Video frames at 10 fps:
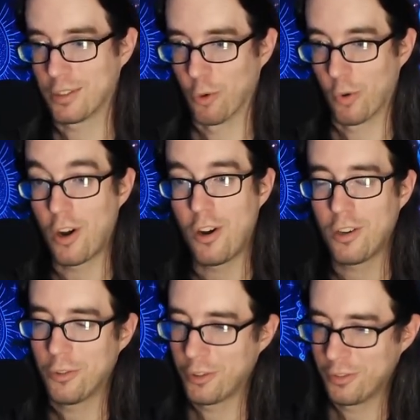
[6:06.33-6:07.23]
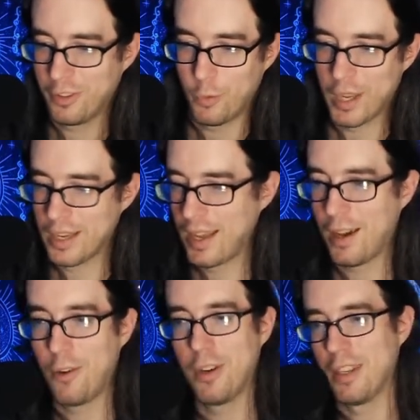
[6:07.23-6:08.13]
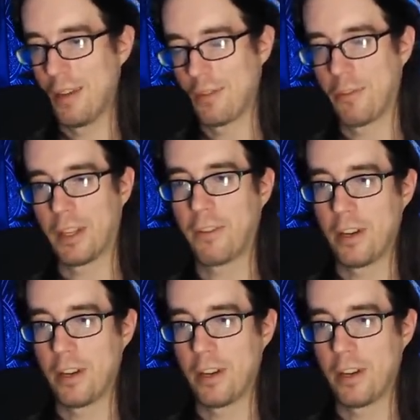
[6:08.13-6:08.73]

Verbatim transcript: go wrong on the way down, and you have to like find